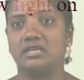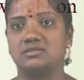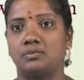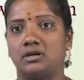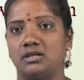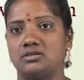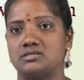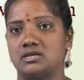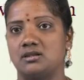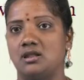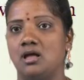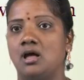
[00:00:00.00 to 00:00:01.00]

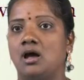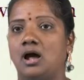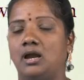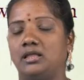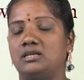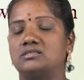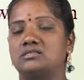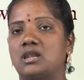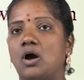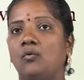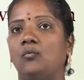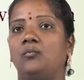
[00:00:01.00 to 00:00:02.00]
exploitation and his
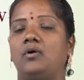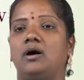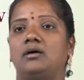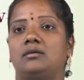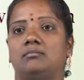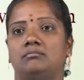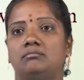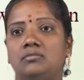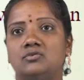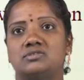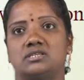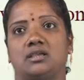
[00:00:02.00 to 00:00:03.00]
love for
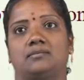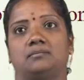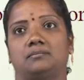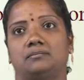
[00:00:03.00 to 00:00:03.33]
music.